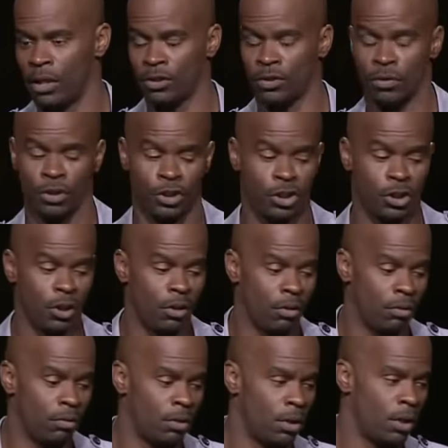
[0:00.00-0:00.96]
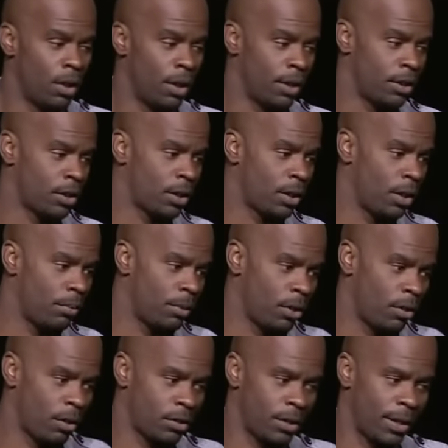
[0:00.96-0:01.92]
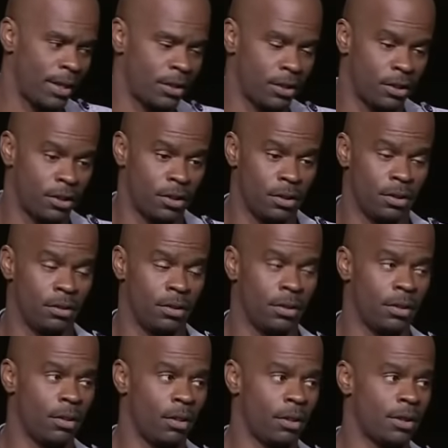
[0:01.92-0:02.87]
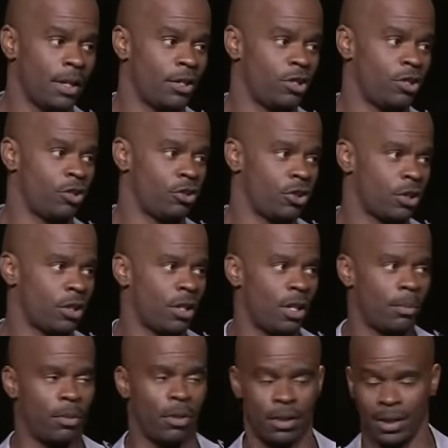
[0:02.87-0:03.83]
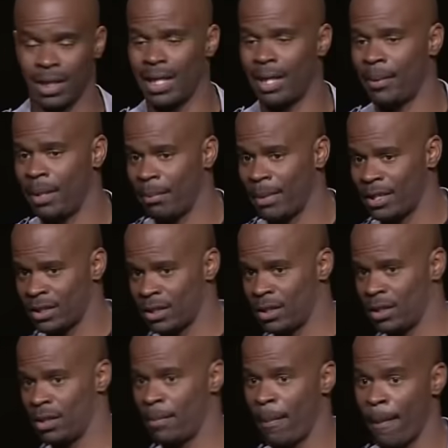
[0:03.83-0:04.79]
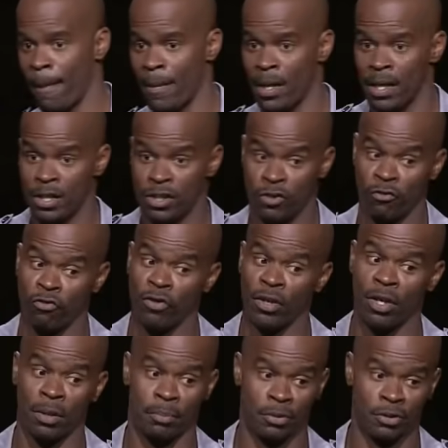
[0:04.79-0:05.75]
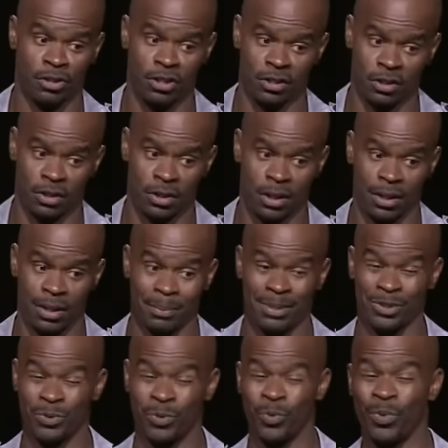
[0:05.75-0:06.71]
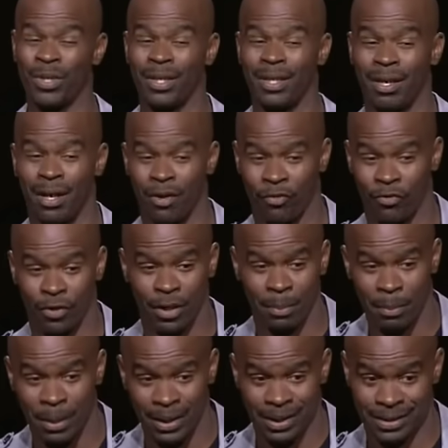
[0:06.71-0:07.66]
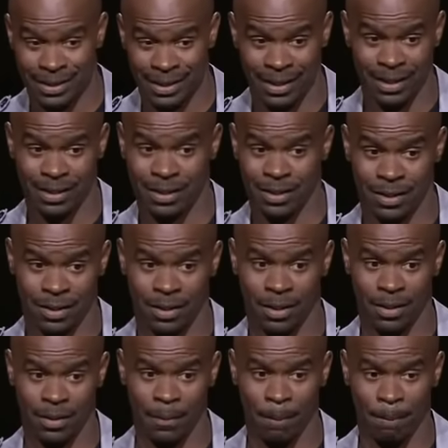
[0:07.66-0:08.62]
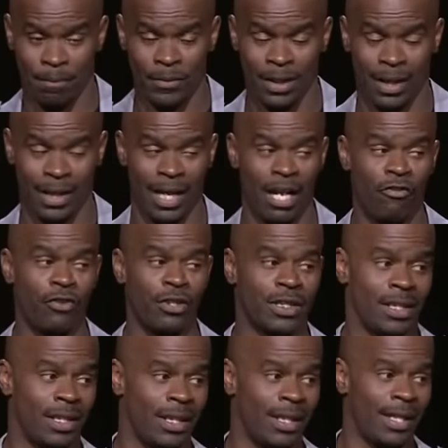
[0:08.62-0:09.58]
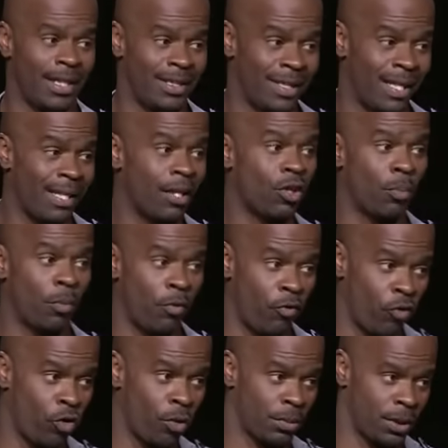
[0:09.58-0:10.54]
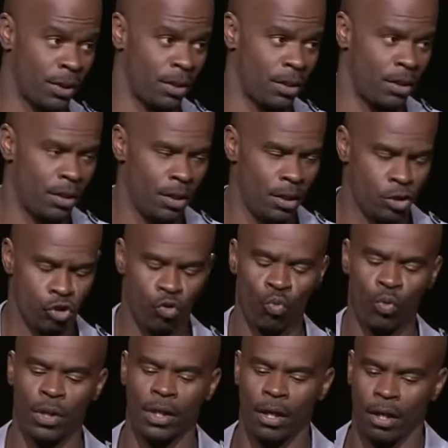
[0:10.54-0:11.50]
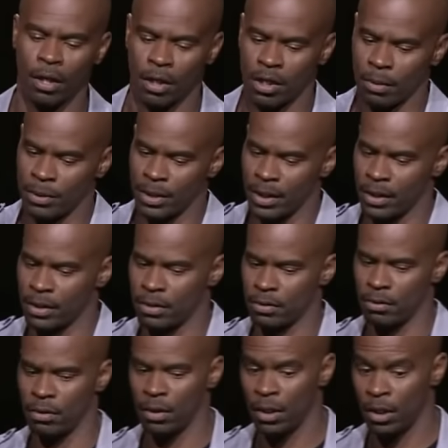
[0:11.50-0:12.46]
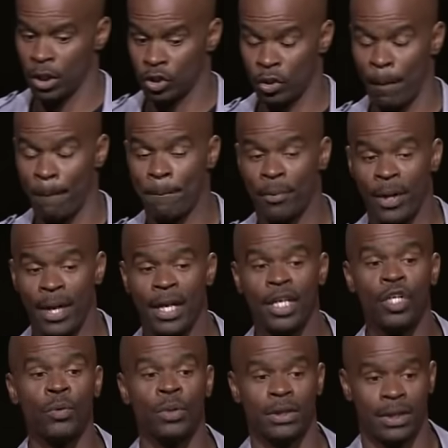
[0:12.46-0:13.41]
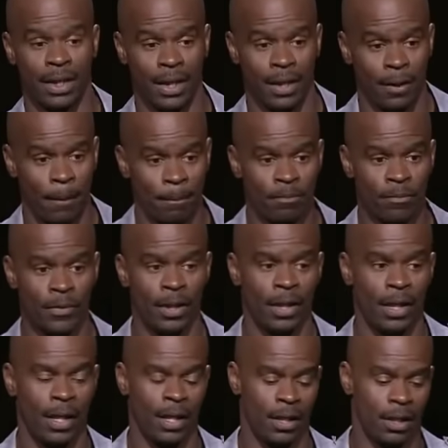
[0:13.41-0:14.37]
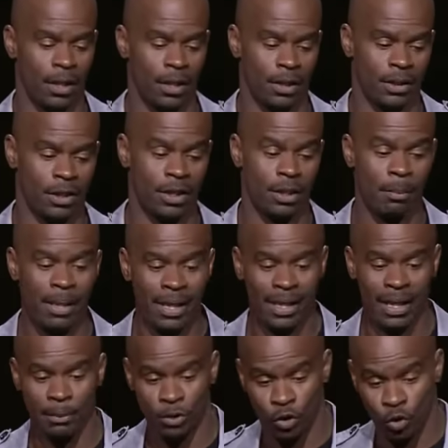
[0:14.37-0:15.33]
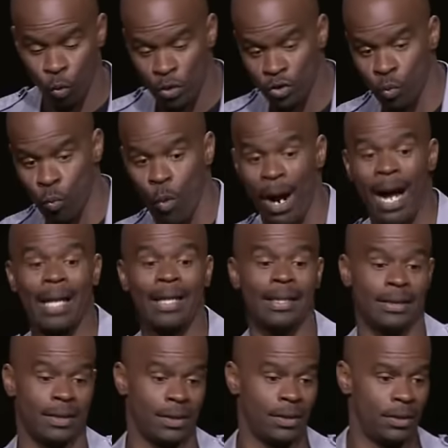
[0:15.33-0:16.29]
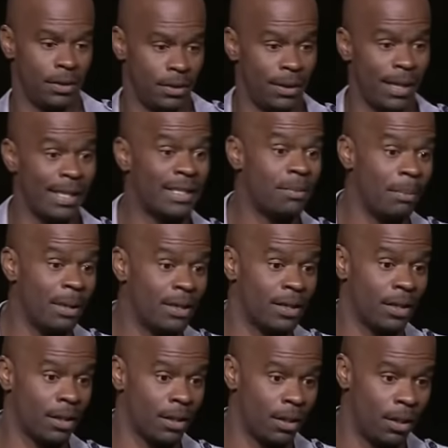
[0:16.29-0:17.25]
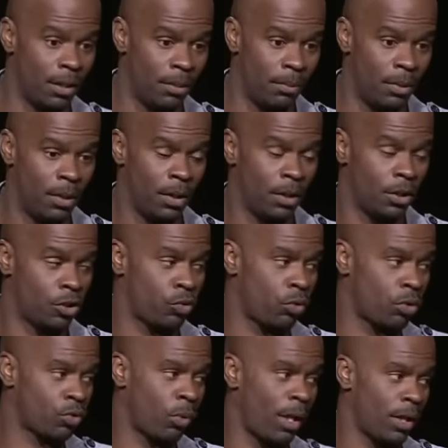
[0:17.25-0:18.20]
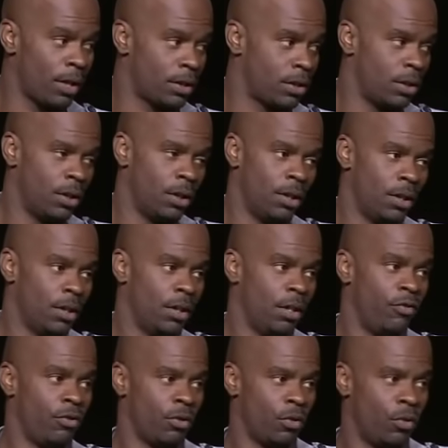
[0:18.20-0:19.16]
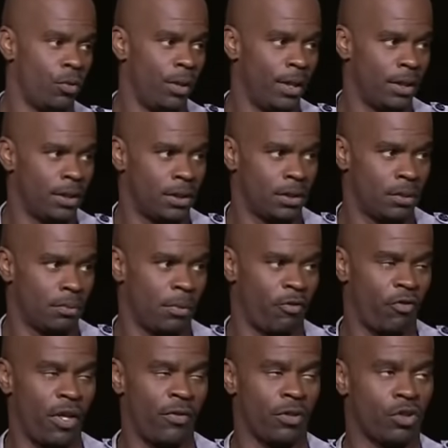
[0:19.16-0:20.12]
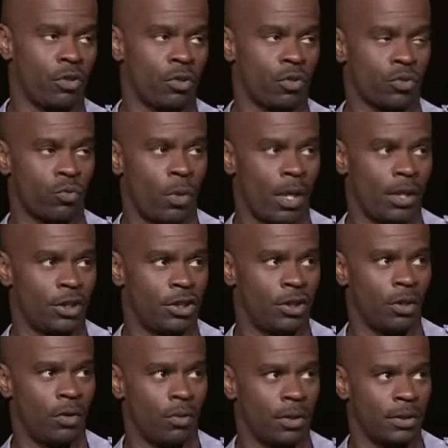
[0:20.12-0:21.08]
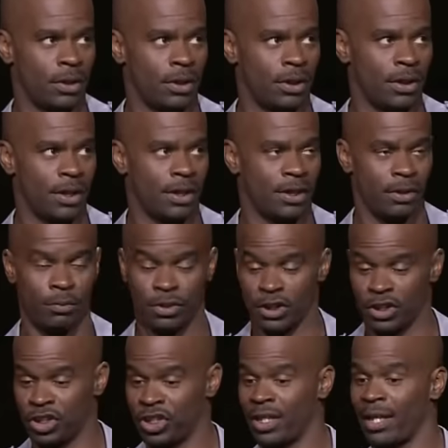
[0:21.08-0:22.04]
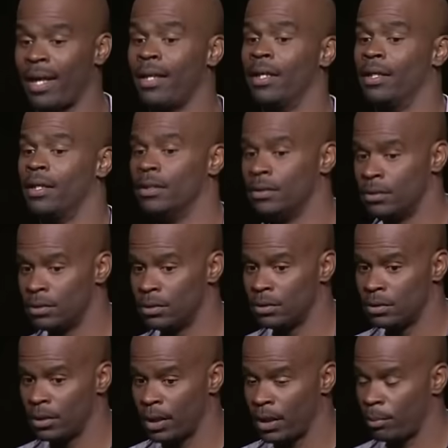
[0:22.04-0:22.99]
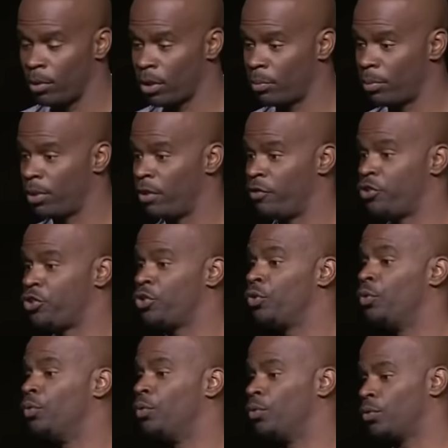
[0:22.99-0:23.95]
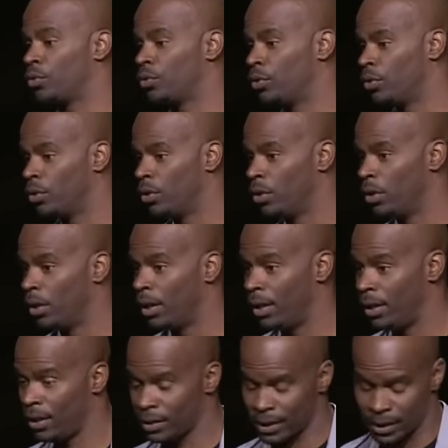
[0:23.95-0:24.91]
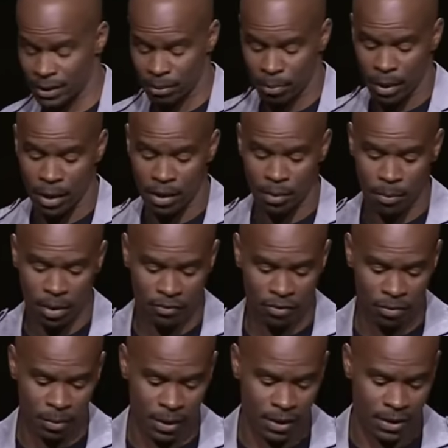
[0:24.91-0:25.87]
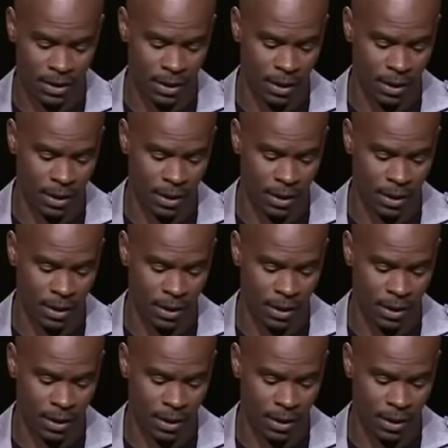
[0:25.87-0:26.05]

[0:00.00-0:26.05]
I was doing a show at this club in Los Angeles. In Los Angeles, there's this club called the Comedy Magic Club. It's a very prestigious club. It's really hard for comedians to get into this club. Like every Sunday night, Jay Leno performs here. It's a really hard club to get into. So I'm brand new in town, and uh, this comedian named George Wallace takes me into the club. Now, George Wallace, if you don't know who he is, my favorite George Wallace joke is he says he was in China, and he bought a pair of shoes. And he looked at the bottom of them, and it